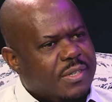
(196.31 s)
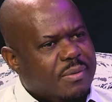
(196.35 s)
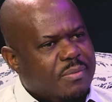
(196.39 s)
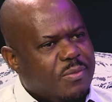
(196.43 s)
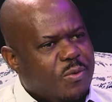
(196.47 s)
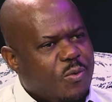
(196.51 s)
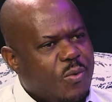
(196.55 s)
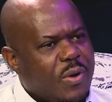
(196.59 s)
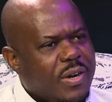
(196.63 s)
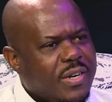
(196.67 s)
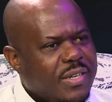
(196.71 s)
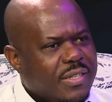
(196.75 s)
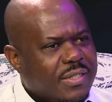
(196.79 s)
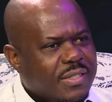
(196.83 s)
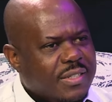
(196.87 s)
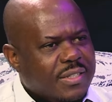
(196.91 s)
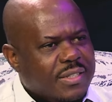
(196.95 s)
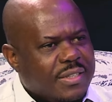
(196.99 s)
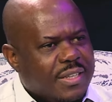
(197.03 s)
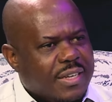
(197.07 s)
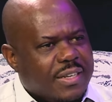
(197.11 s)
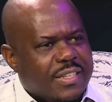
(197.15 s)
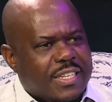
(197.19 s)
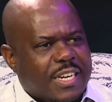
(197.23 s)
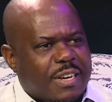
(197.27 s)
What is it
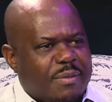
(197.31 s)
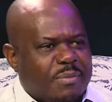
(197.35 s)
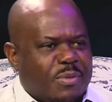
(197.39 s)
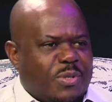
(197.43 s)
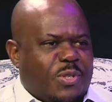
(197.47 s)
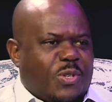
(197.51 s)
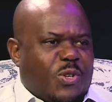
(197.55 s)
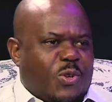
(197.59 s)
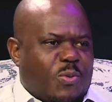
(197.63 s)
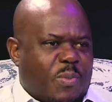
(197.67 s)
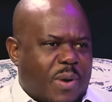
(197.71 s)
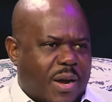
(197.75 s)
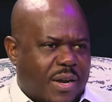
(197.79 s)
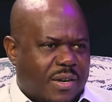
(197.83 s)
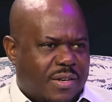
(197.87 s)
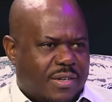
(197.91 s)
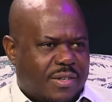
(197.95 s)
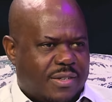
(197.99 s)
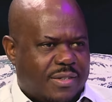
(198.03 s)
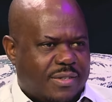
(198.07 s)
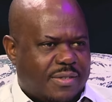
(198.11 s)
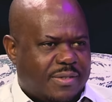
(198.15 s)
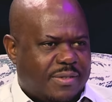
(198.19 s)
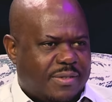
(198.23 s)
that comes to your mind?